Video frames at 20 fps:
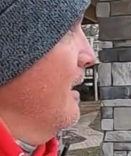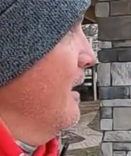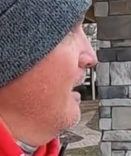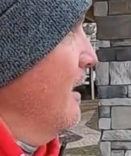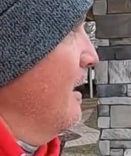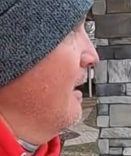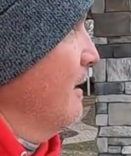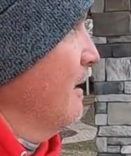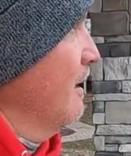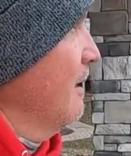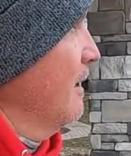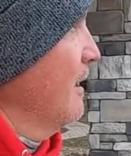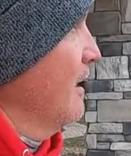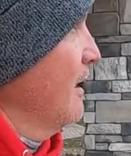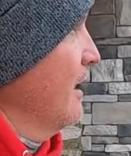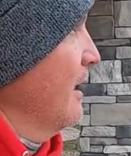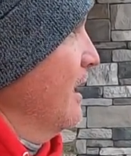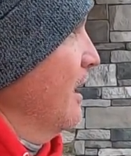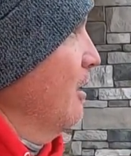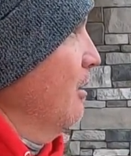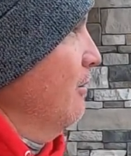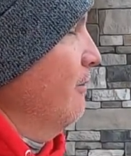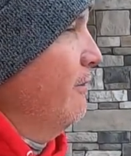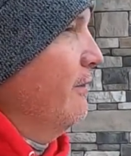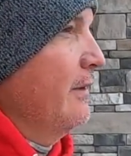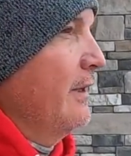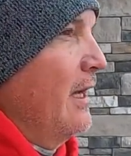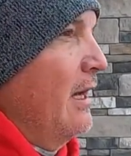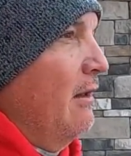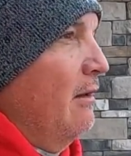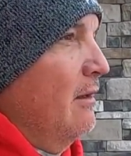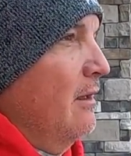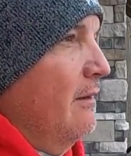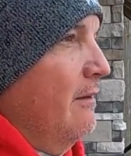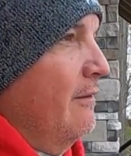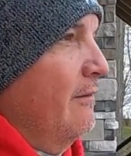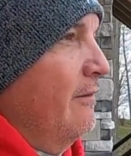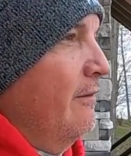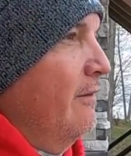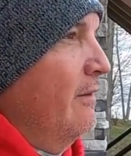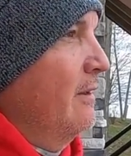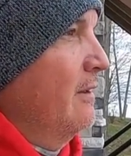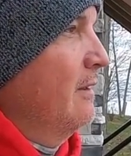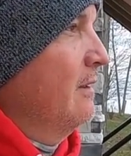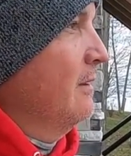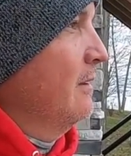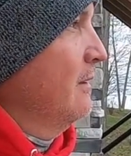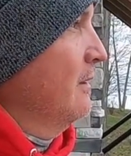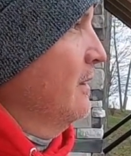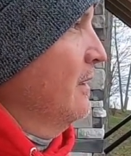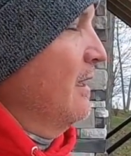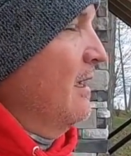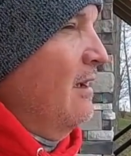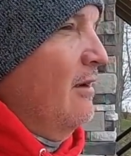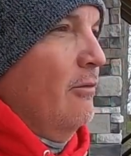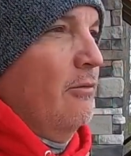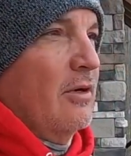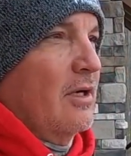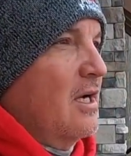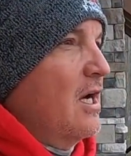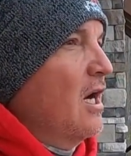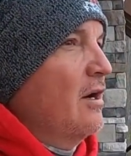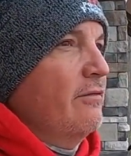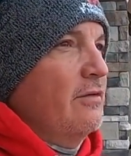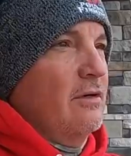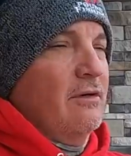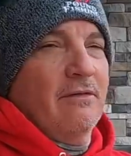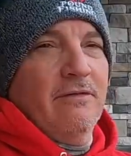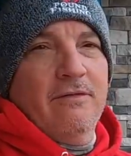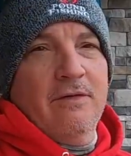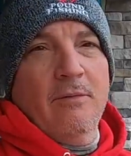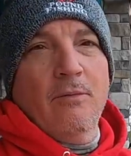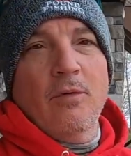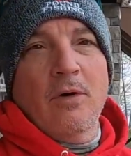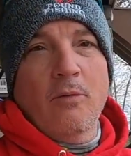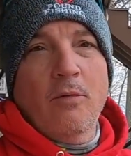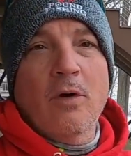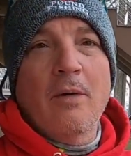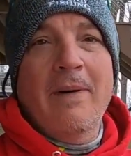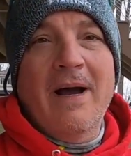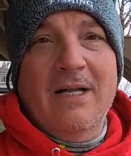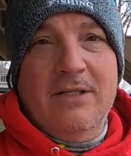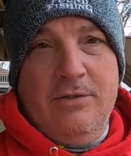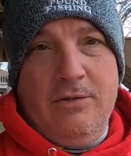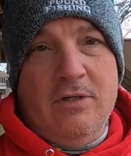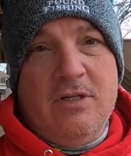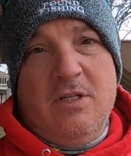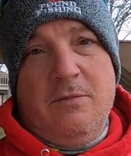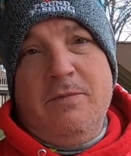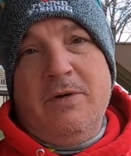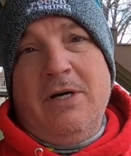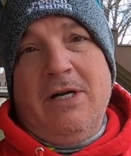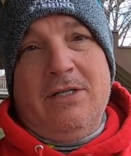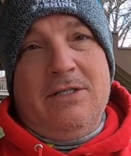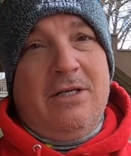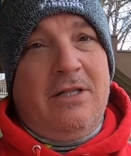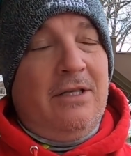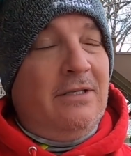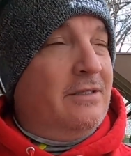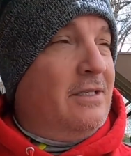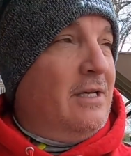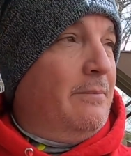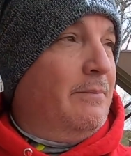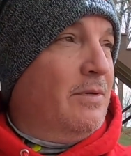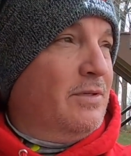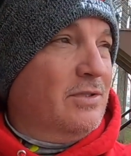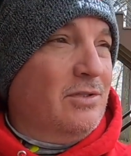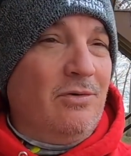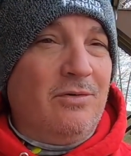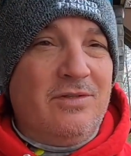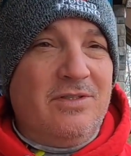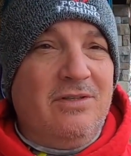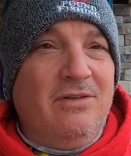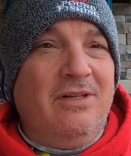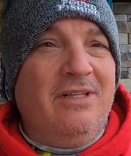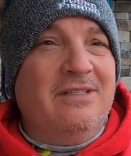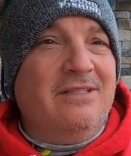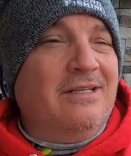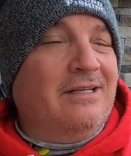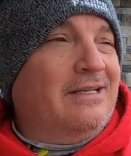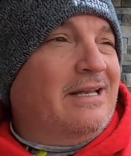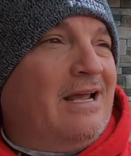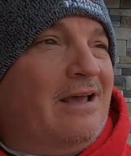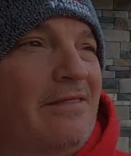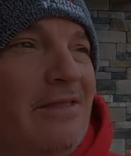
and hopefully I'll have recovered from what we're about to experience on this episode. So let's get